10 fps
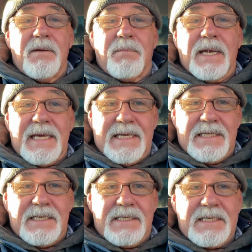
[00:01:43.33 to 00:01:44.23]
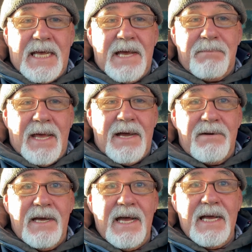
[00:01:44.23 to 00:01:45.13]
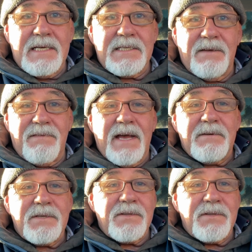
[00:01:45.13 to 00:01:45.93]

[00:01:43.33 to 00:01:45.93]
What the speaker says: pleased that Sam now has found